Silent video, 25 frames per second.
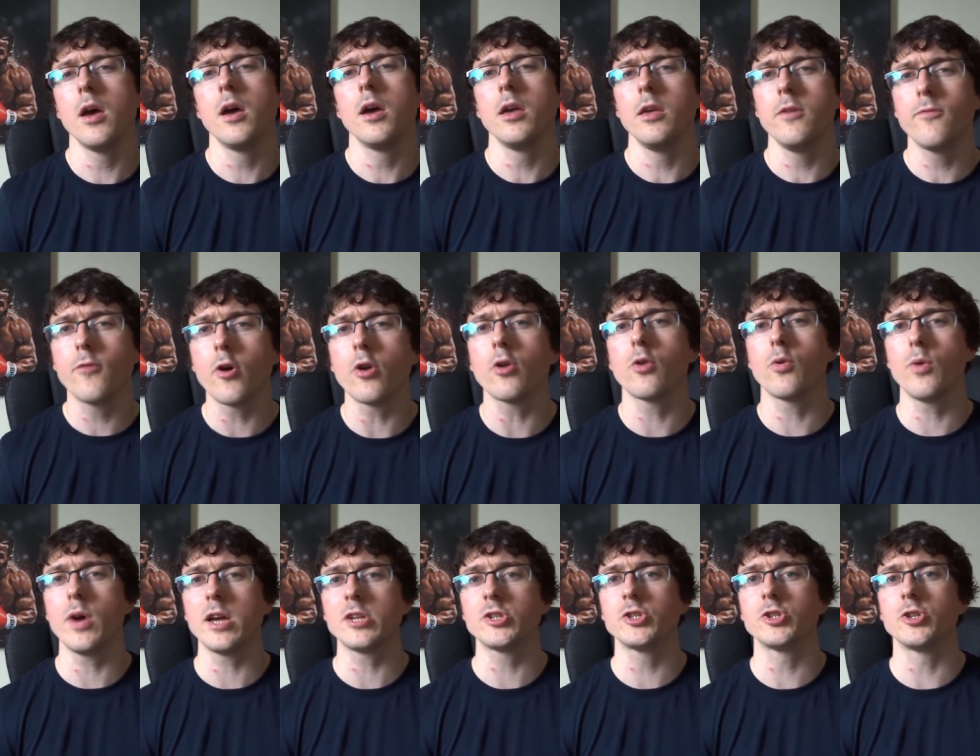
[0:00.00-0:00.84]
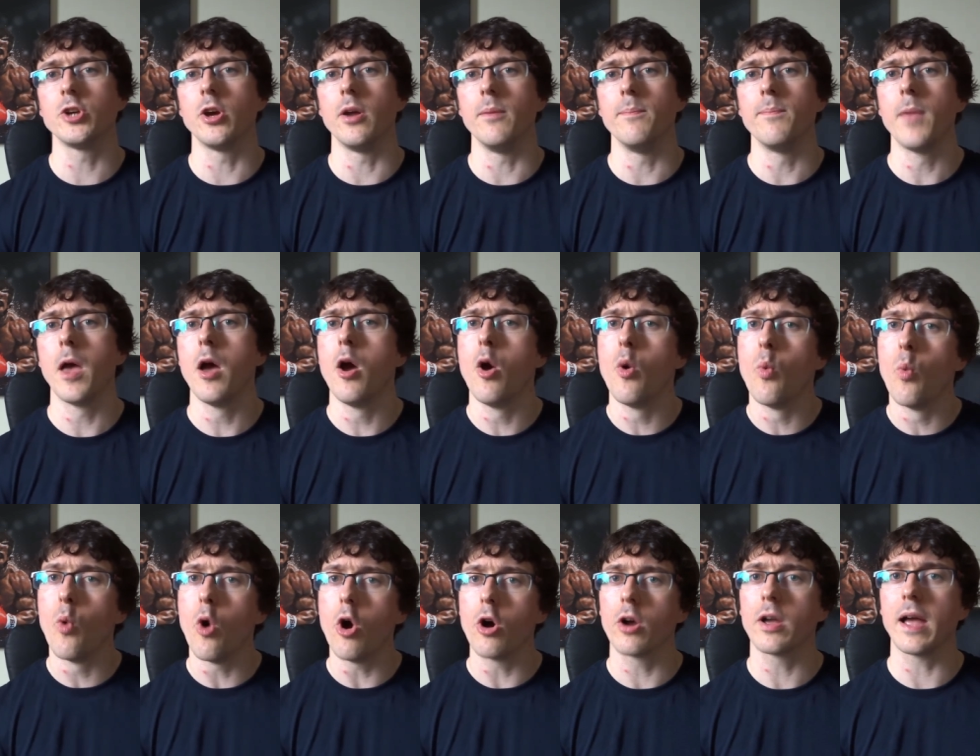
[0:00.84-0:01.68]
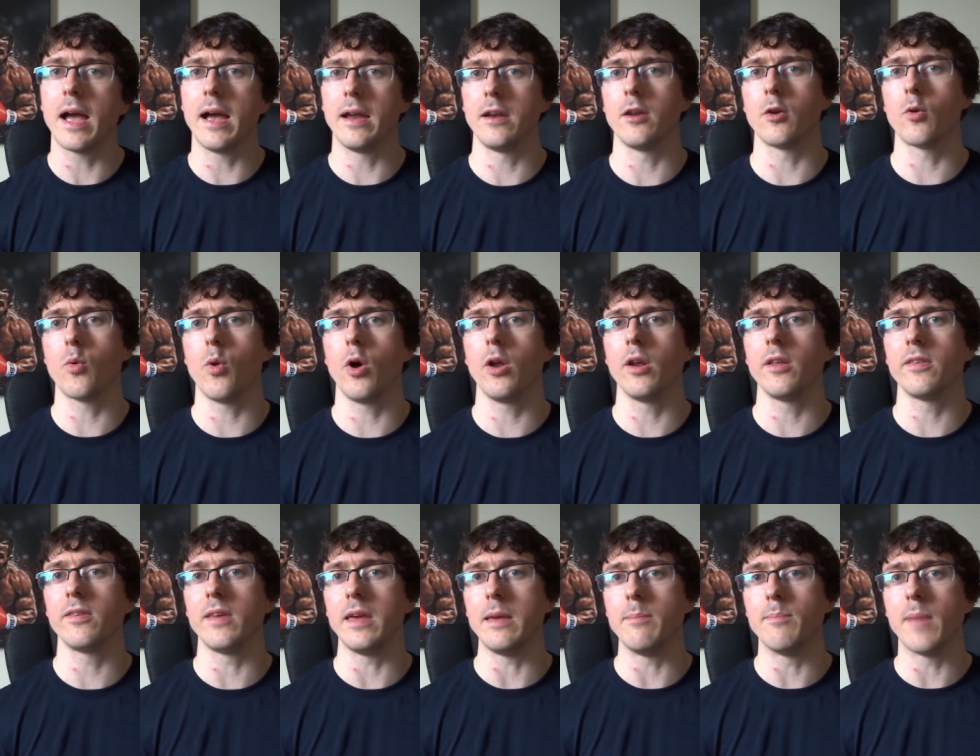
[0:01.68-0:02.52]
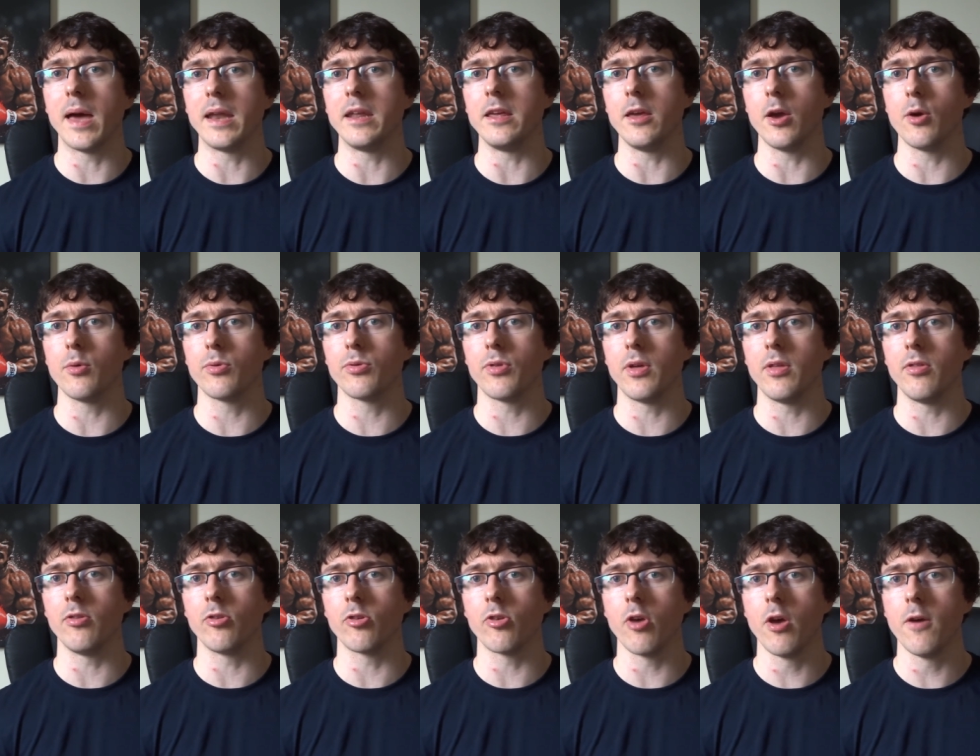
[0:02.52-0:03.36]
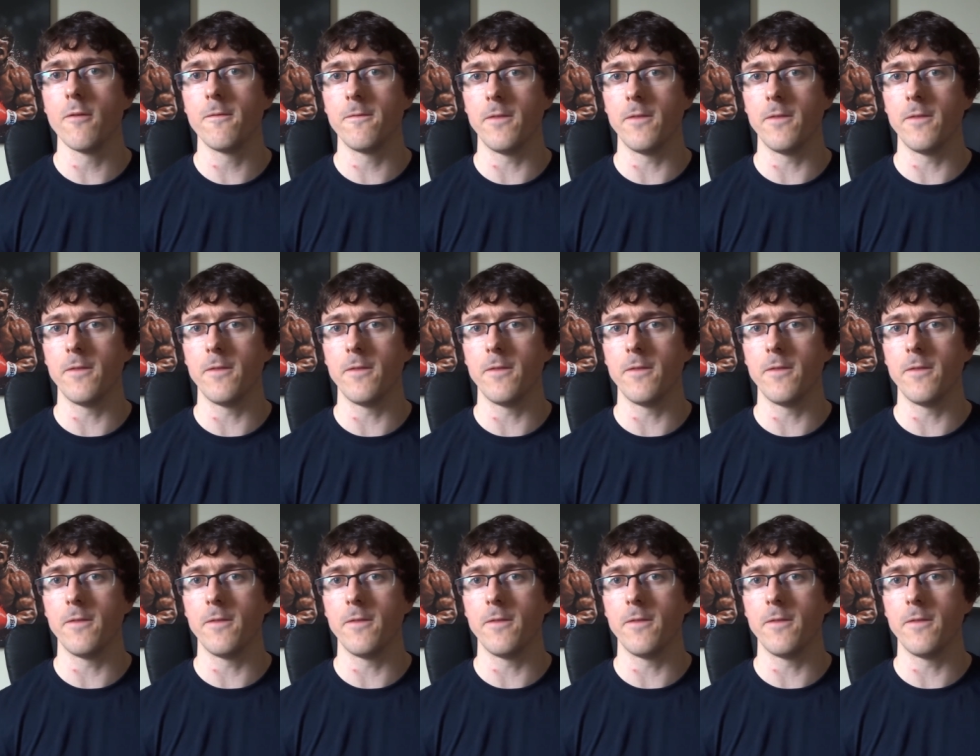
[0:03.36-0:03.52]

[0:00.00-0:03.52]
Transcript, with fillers: You've got a question what kind of quality Menayothin's